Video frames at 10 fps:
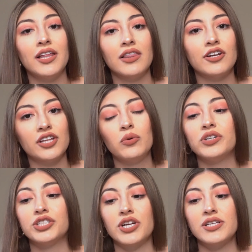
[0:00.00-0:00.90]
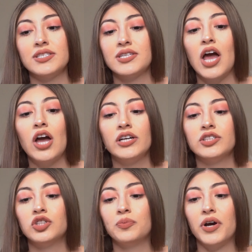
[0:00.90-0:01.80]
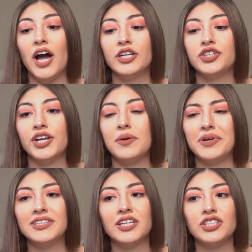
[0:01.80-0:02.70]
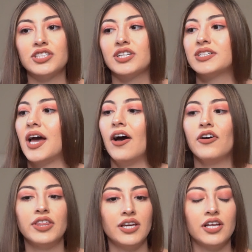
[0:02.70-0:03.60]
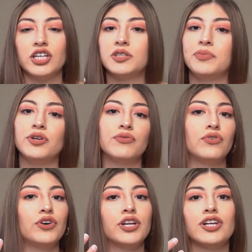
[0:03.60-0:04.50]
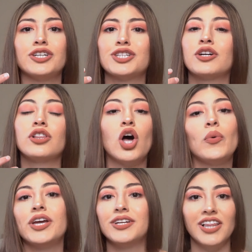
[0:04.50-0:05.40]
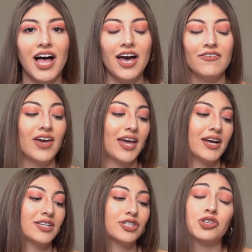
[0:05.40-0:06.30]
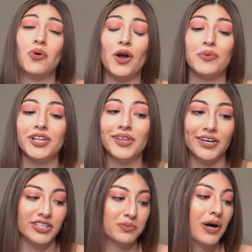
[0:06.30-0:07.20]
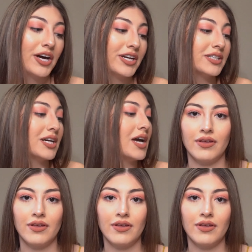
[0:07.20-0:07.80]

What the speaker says: It literally was just super hydrating. My skin just looked healthy and it looked beautiful and it looked glowy and alive, and so I really like this product.